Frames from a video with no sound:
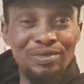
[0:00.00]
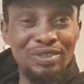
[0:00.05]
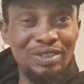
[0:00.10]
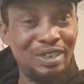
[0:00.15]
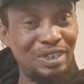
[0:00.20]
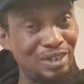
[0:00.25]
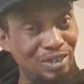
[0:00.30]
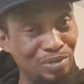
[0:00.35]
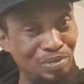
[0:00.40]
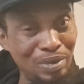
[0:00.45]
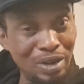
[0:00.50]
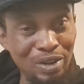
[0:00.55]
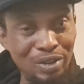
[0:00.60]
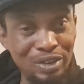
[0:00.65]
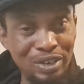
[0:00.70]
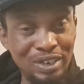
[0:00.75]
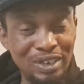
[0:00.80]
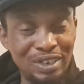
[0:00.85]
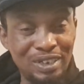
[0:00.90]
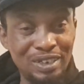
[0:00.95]
this
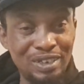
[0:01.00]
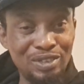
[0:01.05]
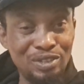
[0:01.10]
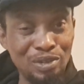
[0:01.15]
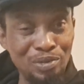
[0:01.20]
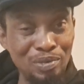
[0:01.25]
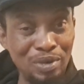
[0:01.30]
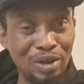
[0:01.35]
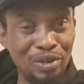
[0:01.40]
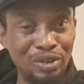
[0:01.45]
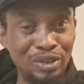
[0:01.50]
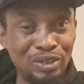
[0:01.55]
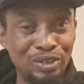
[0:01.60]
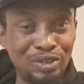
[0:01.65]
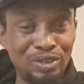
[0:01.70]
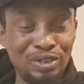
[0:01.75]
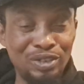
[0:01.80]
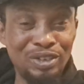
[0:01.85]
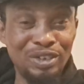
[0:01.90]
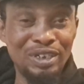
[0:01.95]
marriage, the
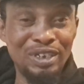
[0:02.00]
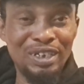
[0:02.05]
marriage,